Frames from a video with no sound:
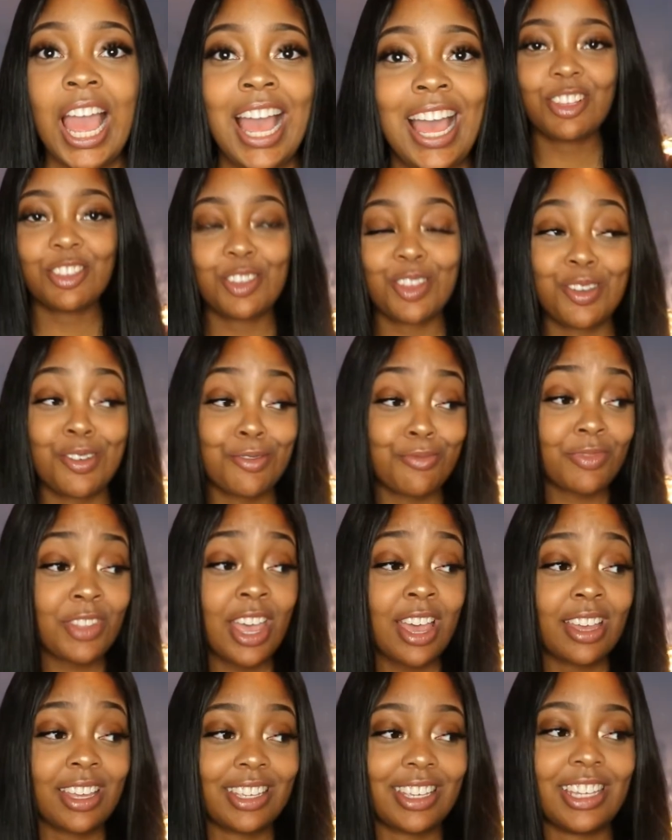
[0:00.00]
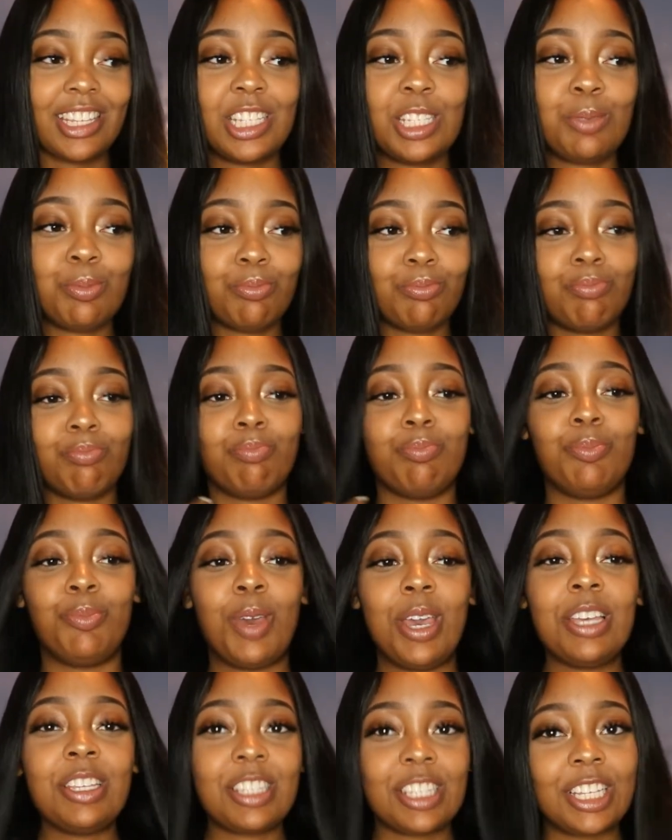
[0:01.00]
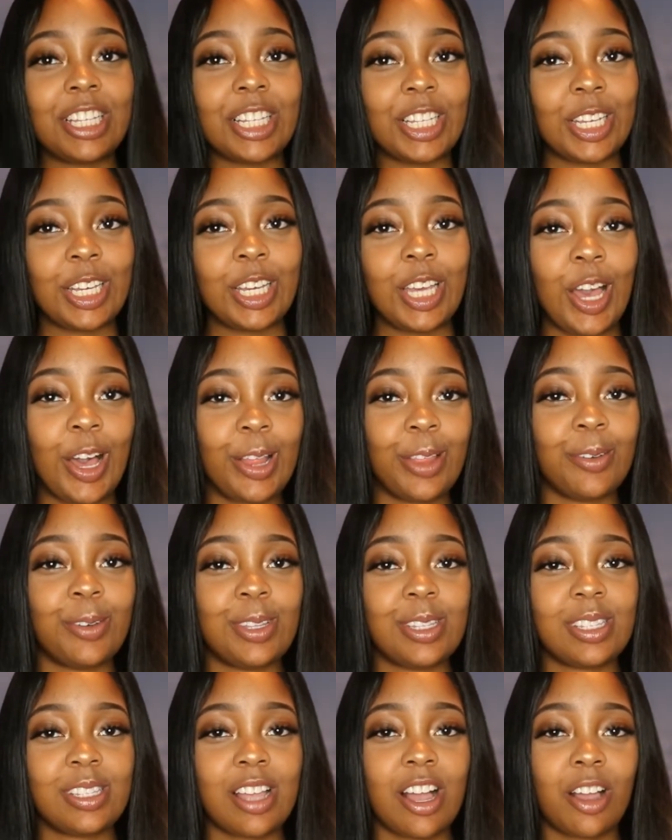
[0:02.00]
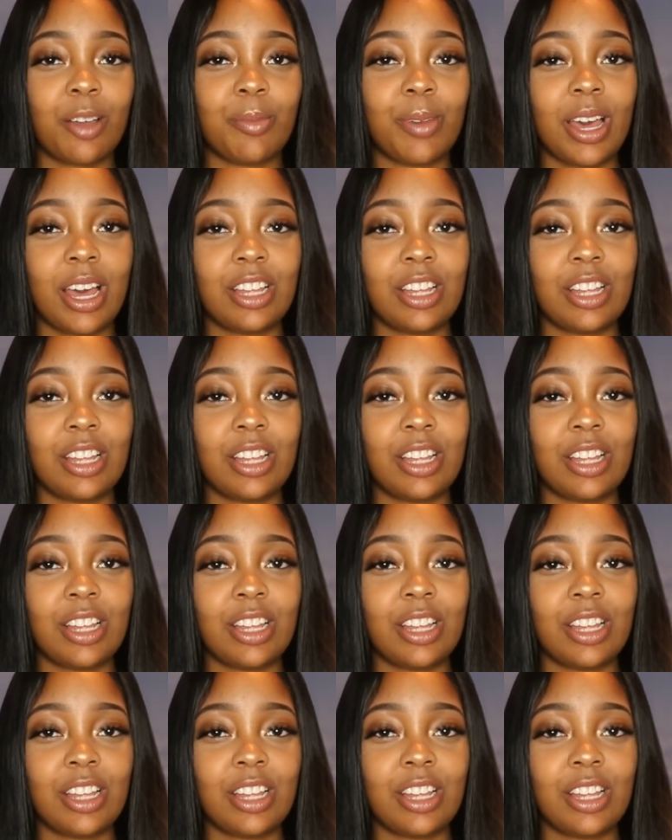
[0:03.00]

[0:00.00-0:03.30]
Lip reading: So yeah, that's basically I don't want to talk about.